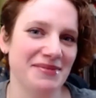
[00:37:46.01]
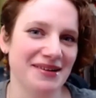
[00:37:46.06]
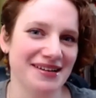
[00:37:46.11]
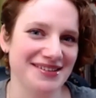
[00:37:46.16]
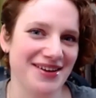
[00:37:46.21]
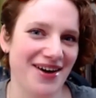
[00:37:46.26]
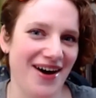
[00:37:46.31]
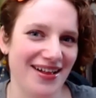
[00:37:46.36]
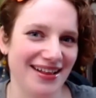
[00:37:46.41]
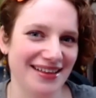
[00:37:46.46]

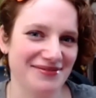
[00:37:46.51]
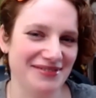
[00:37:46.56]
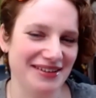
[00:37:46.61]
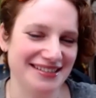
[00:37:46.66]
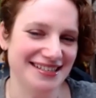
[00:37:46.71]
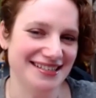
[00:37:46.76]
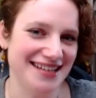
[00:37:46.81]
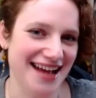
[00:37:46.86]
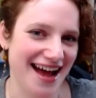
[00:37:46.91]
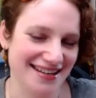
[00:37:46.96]
So someone is
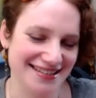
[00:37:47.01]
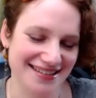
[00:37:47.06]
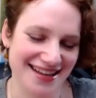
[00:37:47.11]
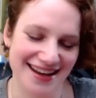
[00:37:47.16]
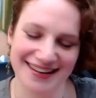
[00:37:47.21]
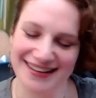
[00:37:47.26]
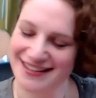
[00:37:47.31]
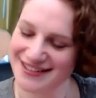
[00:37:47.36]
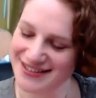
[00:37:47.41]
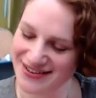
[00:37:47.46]
calling me
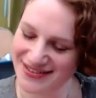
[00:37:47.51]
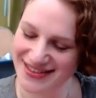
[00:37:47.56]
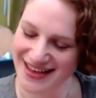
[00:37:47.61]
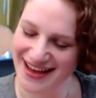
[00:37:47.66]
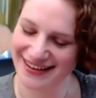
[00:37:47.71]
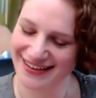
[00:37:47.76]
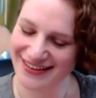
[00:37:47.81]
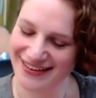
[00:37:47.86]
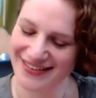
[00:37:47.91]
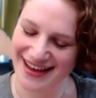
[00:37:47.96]
to task on
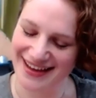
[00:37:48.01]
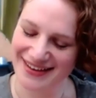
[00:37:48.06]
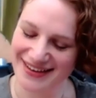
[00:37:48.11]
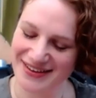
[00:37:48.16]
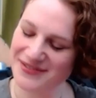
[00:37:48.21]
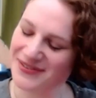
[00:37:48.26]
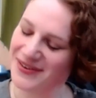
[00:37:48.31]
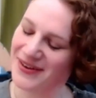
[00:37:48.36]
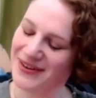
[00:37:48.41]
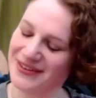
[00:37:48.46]
it. So
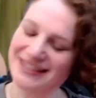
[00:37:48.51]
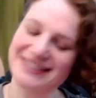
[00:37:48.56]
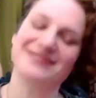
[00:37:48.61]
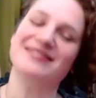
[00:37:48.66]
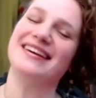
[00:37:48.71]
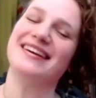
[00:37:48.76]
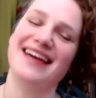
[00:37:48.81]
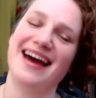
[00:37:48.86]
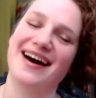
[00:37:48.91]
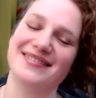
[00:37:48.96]
thank you
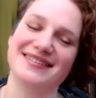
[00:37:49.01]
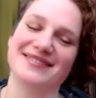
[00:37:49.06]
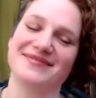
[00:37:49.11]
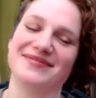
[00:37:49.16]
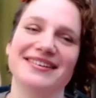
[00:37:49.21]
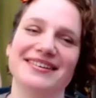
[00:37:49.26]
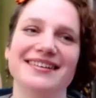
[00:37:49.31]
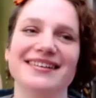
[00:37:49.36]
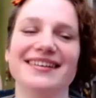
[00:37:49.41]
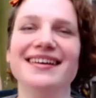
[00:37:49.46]
for holding me
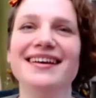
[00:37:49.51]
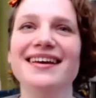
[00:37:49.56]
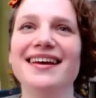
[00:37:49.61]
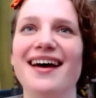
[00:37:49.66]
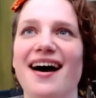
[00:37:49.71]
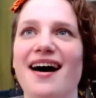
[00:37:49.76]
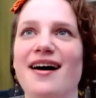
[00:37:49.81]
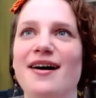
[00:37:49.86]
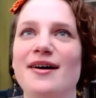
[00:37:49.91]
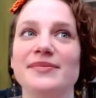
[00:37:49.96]
accountable.
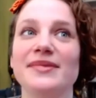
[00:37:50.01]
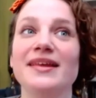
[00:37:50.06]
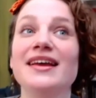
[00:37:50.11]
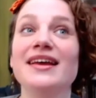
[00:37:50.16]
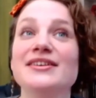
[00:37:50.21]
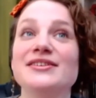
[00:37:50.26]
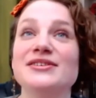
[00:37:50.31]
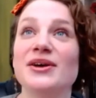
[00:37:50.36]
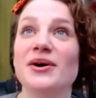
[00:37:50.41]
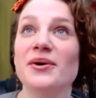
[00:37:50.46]

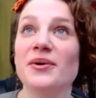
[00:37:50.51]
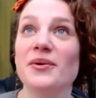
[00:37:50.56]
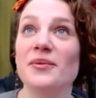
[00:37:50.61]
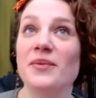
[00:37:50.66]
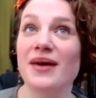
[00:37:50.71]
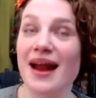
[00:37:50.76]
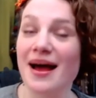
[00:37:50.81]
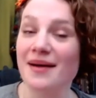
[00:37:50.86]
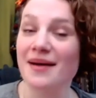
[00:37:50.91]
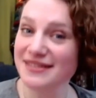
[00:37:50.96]

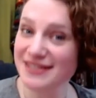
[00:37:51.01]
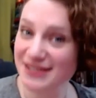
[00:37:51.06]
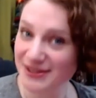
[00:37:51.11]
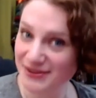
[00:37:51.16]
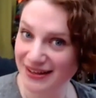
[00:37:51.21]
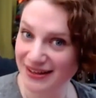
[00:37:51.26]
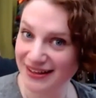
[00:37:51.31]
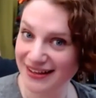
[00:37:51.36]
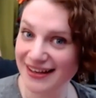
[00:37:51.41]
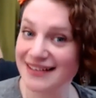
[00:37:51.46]
So what
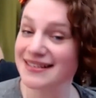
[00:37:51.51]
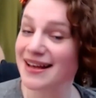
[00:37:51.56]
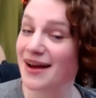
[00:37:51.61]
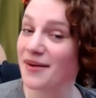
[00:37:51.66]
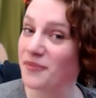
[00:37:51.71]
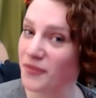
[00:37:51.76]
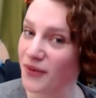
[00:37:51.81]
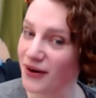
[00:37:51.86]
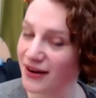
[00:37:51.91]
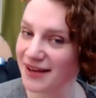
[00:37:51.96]
I'm
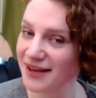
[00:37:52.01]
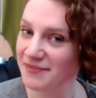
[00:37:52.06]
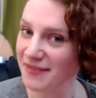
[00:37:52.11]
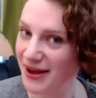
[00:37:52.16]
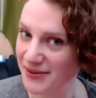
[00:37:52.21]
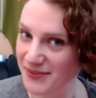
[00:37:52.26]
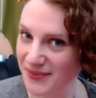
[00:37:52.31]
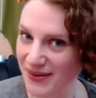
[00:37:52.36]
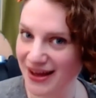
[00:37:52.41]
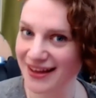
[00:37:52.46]
doing is I'm
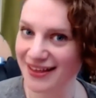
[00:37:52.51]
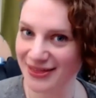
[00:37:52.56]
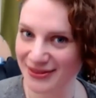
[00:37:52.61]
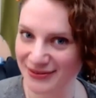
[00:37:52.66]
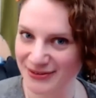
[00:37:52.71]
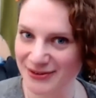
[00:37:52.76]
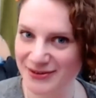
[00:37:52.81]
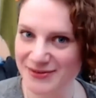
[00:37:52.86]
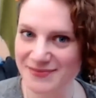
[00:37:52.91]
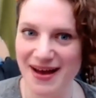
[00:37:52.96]
working my
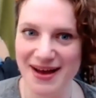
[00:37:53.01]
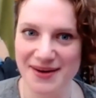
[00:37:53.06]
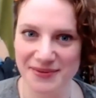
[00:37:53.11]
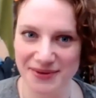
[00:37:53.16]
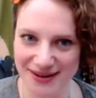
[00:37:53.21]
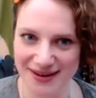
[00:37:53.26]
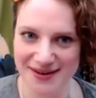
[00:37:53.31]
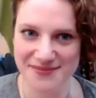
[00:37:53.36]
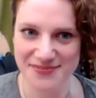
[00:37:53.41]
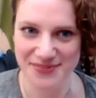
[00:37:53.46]
way
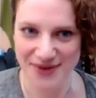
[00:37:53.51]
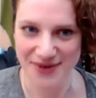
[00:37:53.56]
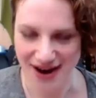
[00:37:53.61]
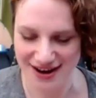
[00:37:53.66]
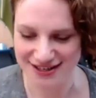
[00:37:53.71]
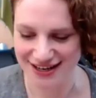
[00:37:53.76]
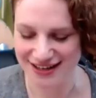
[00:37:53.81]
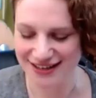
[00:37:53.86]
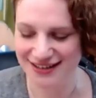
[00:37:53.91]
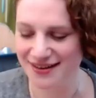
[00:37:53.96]
through my work
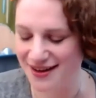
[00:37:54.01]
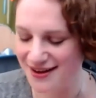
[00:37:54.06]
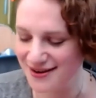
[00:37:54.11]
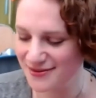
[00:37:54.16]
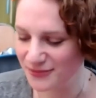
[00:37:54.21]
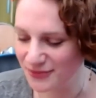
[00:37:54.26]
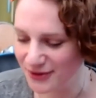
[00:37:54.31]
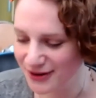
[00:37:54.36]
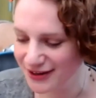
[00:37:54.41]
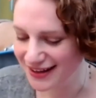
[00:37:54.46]
in
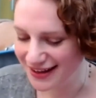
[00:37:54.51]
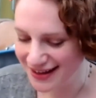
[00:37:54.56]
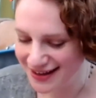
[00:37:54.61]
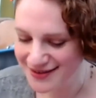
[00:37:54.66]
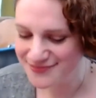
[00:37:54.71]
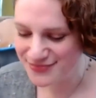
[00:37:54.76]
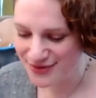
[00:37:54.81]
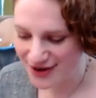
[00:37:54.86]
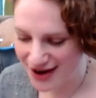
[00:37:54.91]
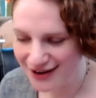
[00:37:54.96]

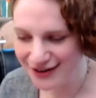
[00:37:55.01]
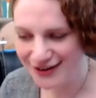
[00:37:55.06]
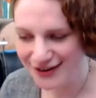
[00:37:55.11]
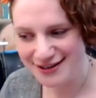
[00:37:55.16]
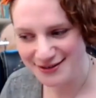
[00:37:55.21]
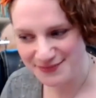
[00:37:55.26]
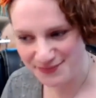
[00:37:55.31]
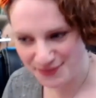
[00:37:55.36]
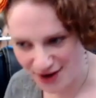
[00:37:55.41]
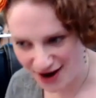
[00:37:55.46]

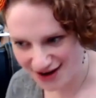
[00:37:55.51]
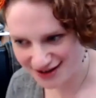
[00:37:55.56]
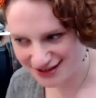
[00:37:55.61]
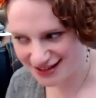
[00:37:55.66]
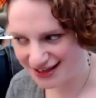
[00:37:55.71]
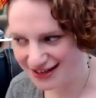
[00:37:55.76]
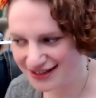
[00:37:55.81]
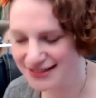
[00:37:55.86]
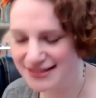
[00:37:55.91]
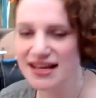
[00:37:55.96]
progress
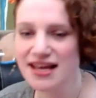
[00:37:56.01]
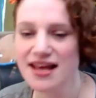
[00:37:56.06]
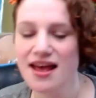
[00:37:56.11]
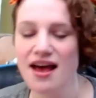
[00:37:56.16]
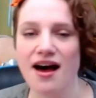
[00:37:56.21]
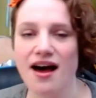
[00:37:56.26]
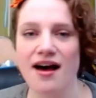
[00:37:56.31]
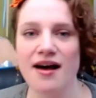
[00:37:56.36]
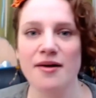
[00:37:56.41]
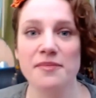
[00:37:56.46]

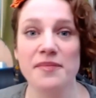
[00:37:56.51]
projects.